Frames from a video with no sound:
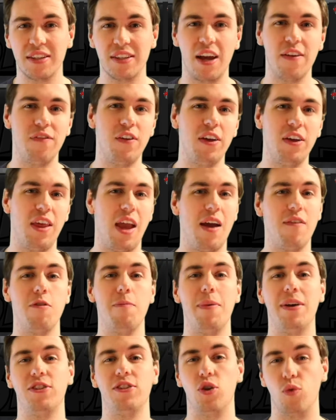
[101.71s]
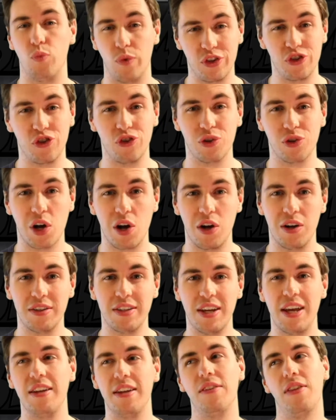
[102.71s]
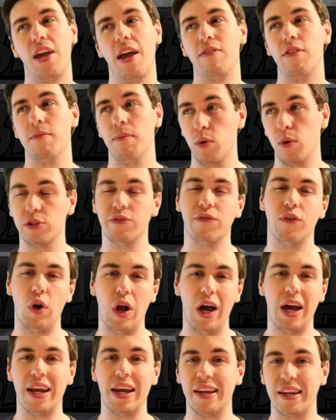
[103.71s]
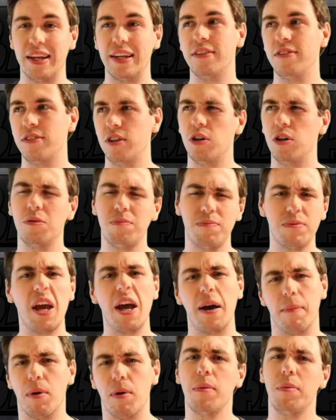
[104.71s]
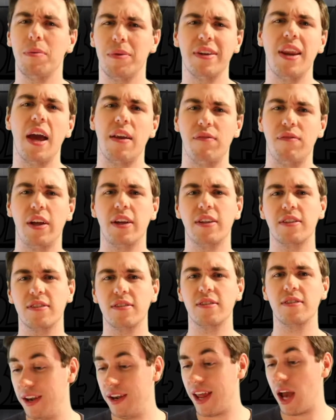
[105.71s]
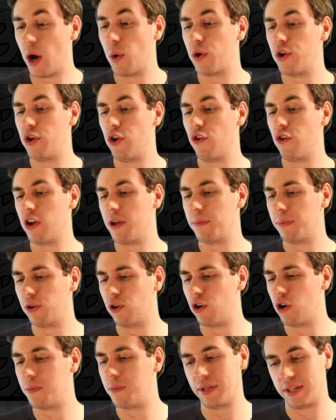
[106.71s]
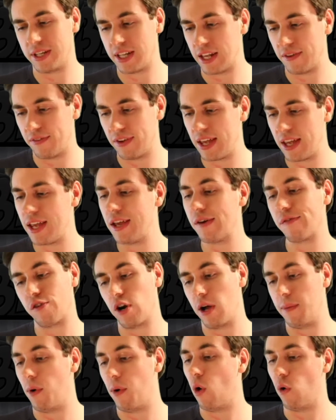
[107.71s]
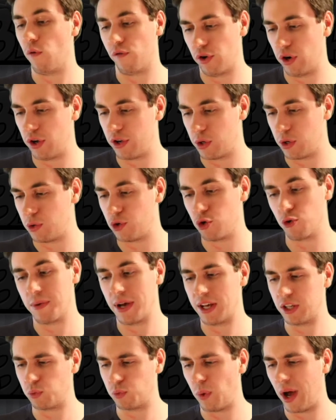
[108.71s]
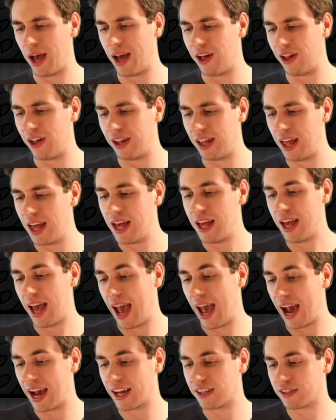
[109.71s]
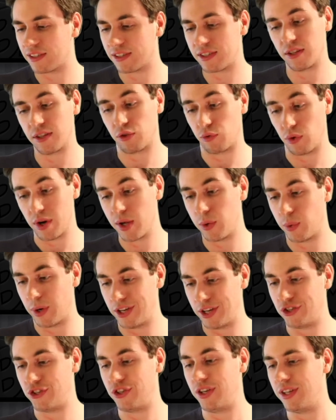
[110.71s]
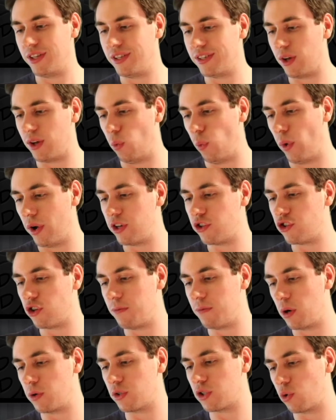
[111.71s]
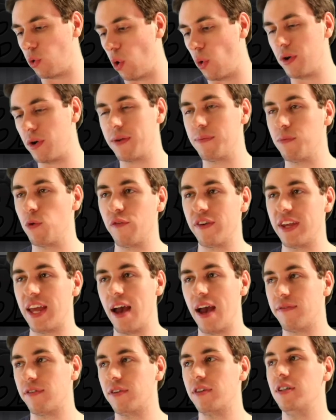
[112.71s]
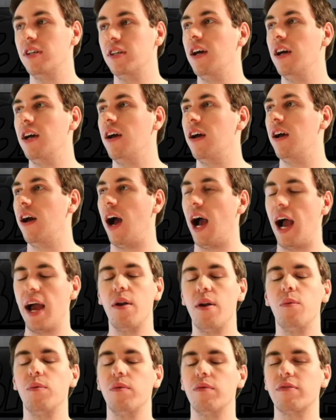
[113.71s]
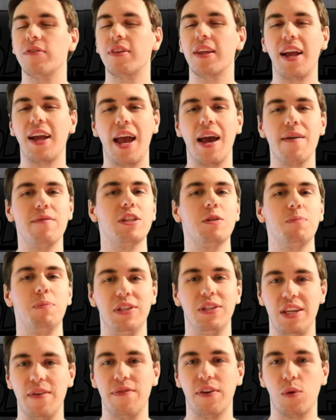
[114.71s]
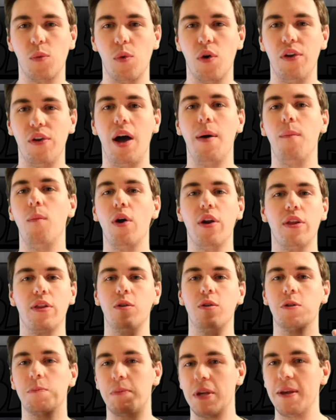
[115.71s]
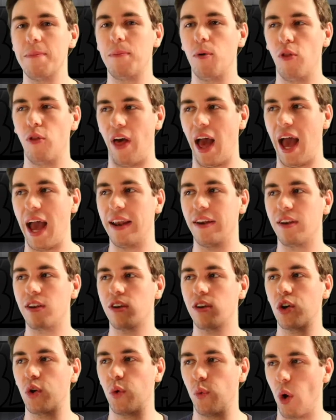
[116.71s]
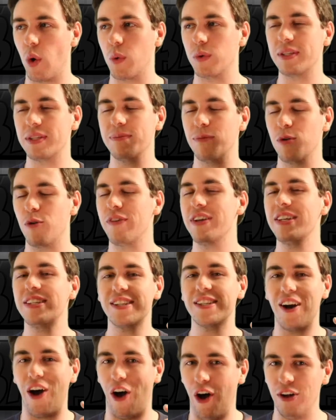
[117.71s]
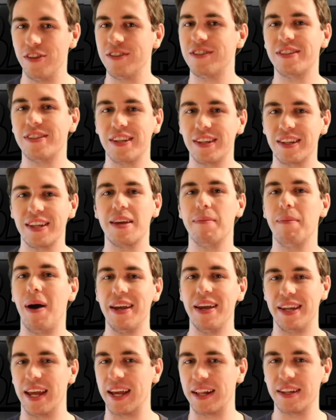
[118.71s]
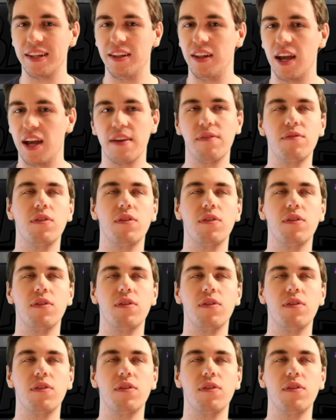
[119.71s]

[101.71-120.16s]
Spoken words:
I find they have the best original content and they have the most variety, so yeah, probably Netflix. Now, NerdyBlurb TV from over on YouTube as well asks three questions. What is your most quoted movie ever? I don't think I have a specific one. I'm one of those people that quotes movies constantly in my daily life.